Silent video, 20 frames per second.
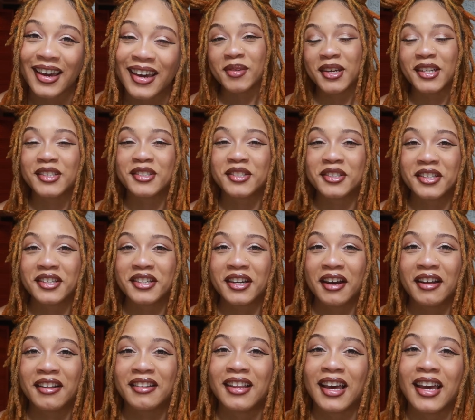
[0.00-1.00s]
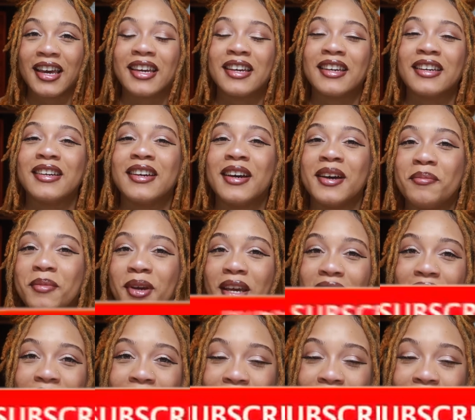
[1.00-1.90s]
Make sure y'all like, comment,